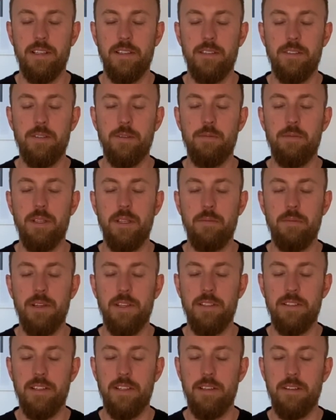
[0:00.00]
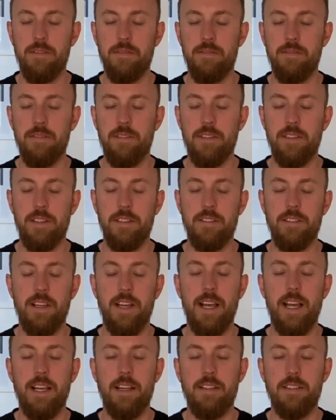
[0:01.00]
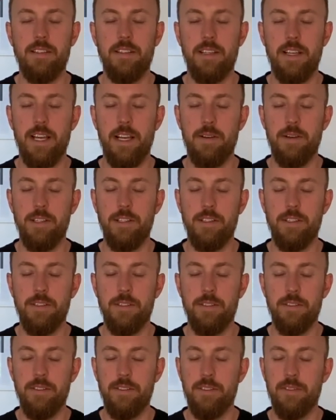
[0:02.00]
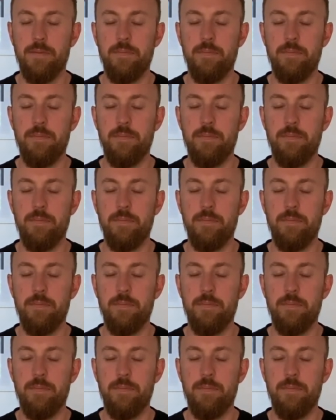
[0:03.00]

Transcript: to be myself and to act how I choose.